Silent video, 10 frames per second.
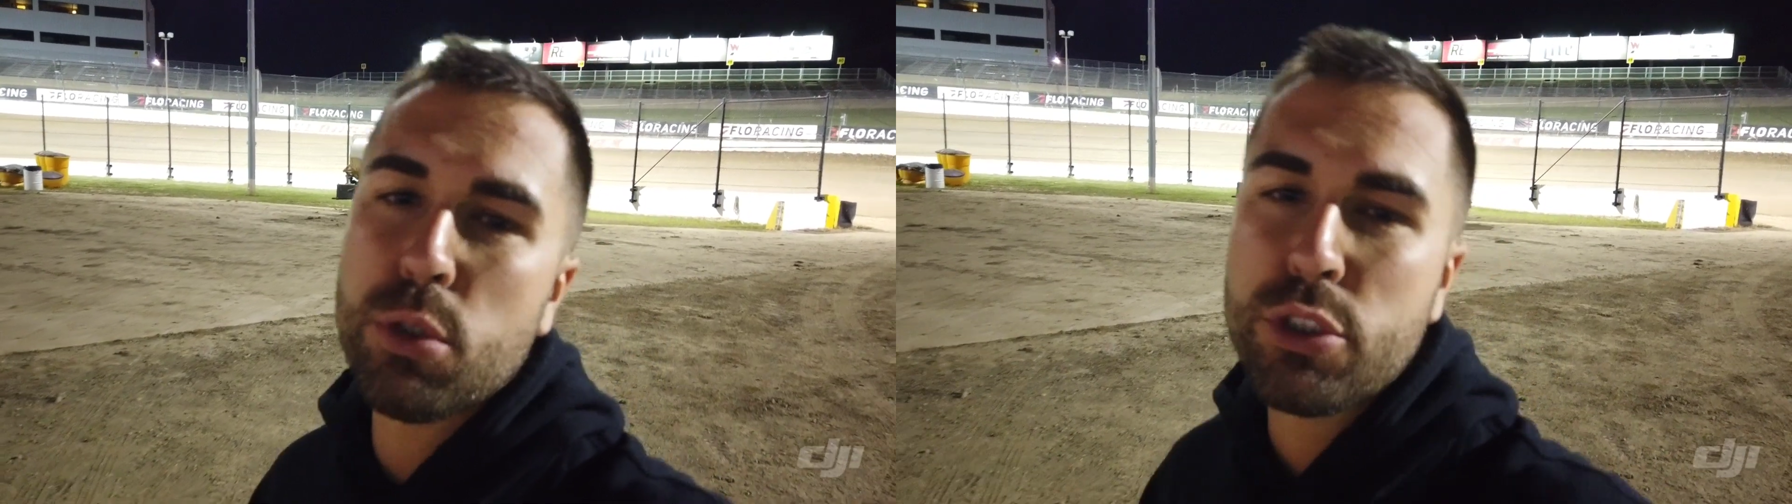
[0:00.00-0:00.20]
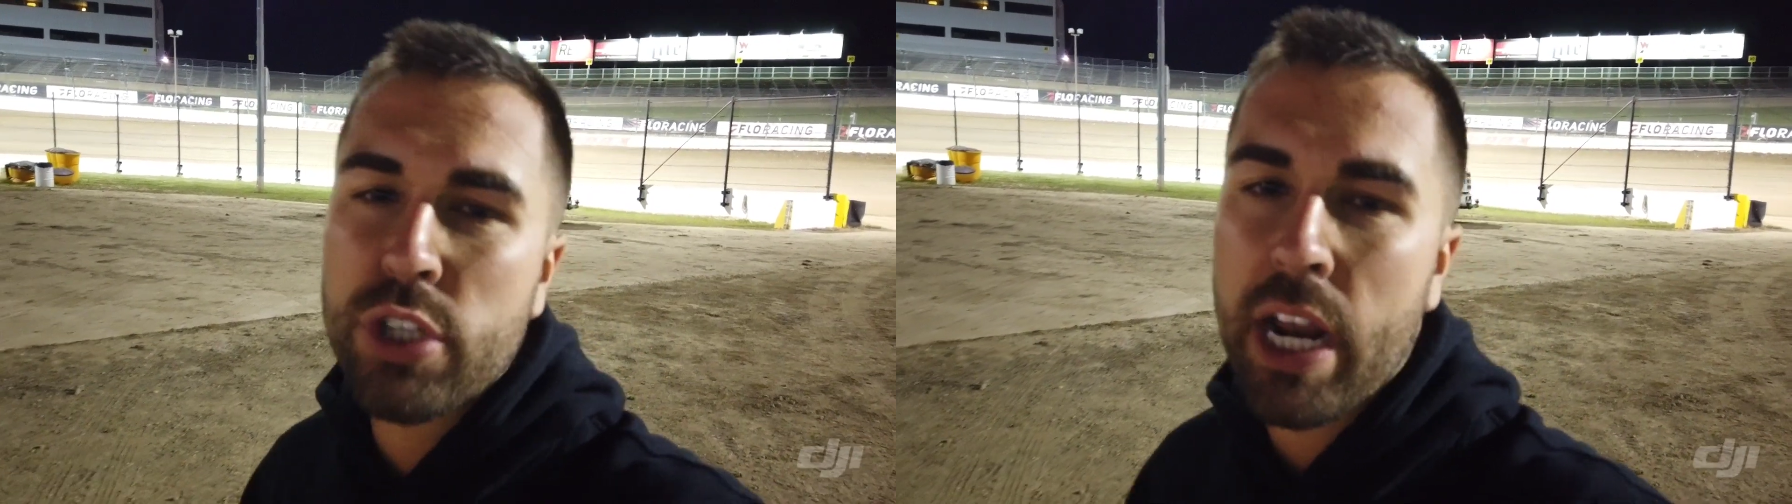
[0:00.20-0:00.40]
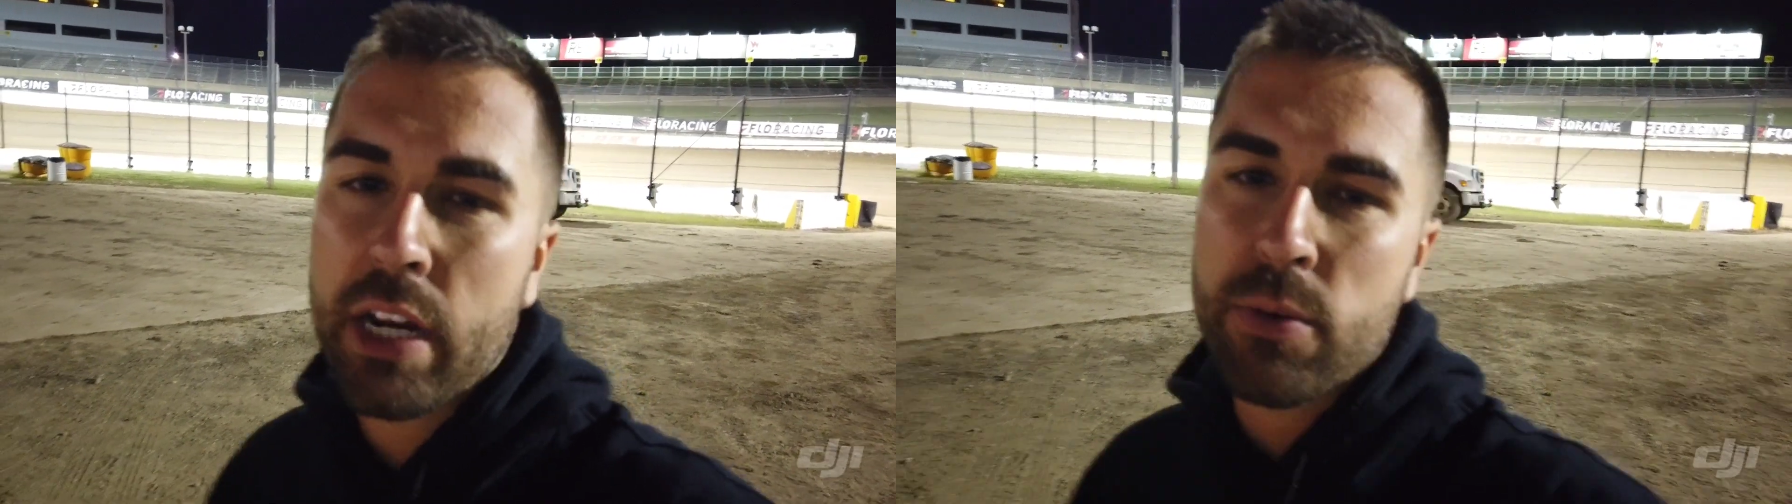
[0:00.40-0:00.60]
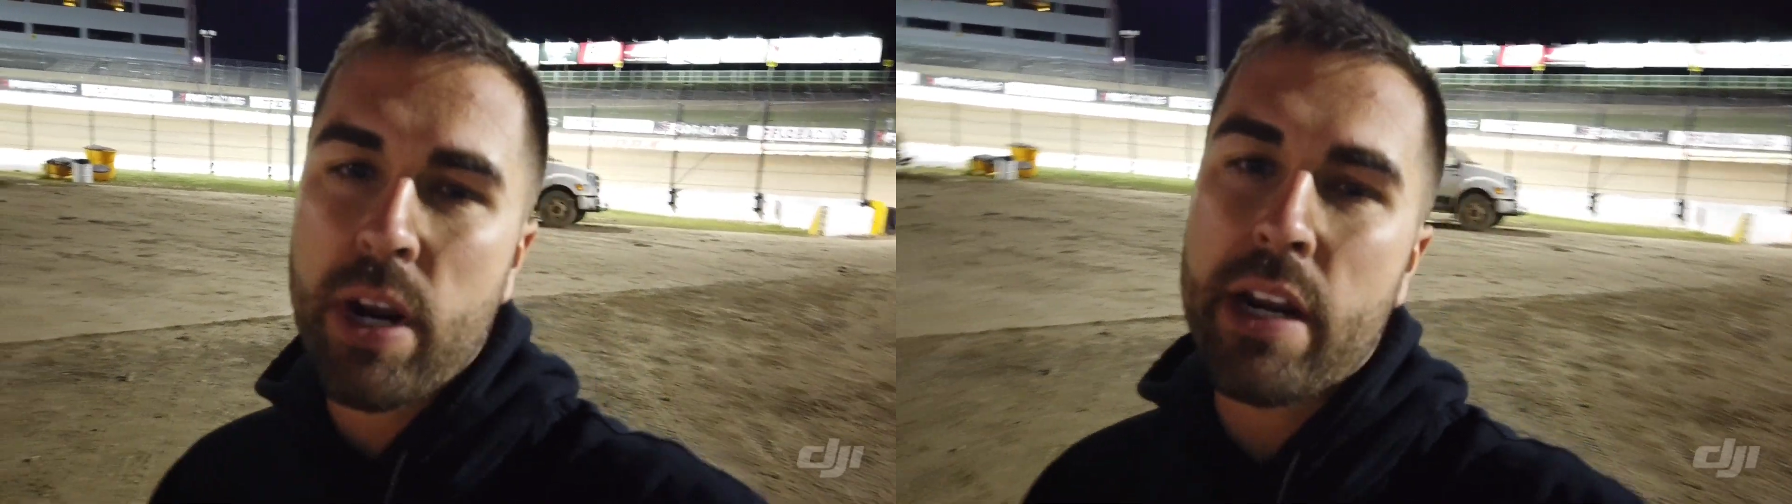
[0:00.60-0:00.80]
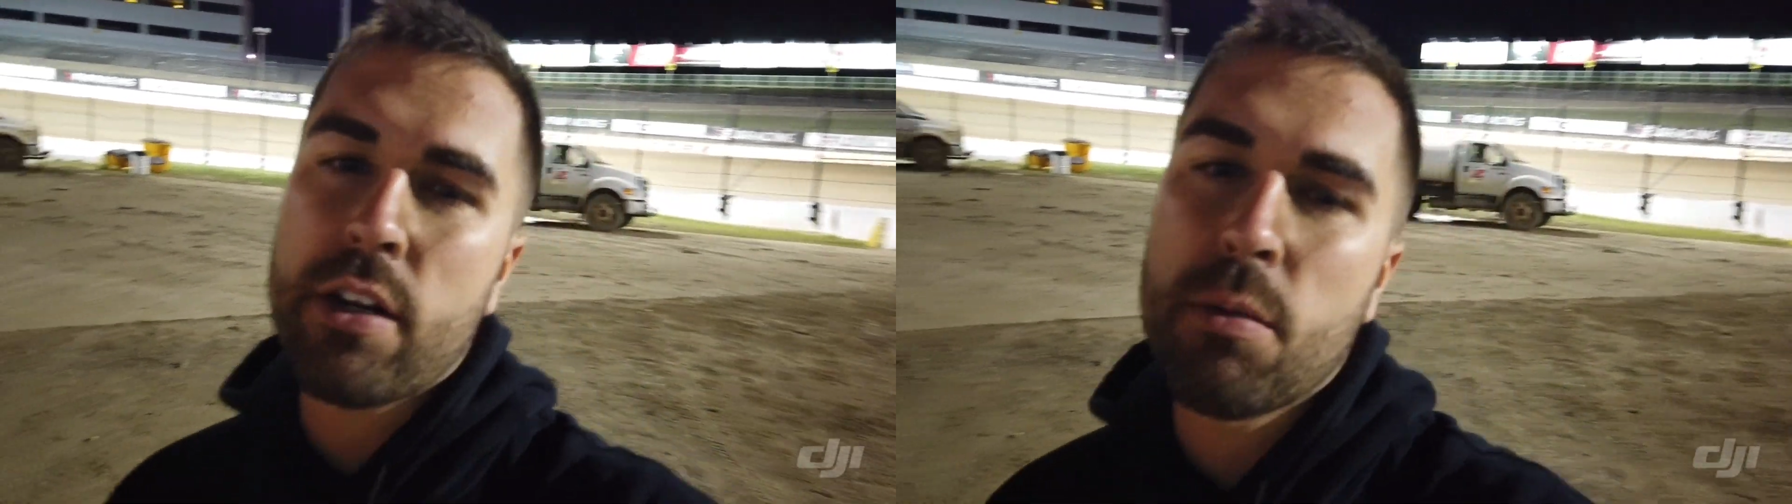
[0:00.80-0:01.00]
new track
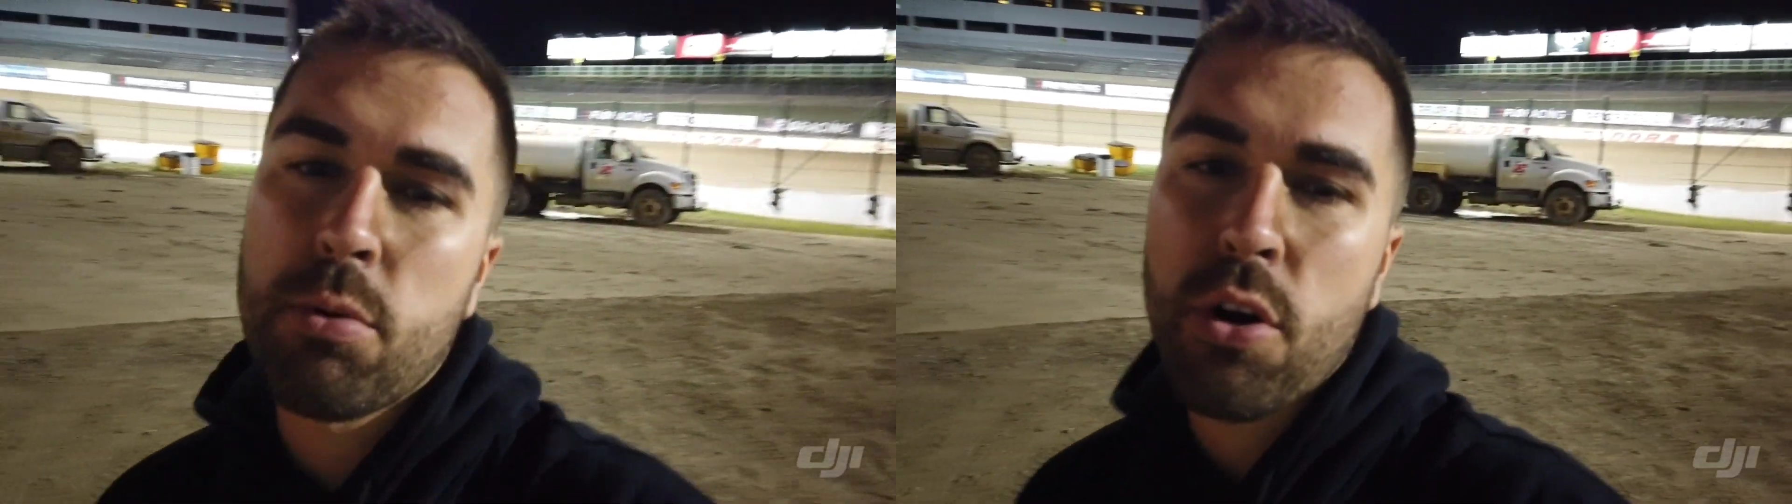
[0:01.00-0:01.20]
record,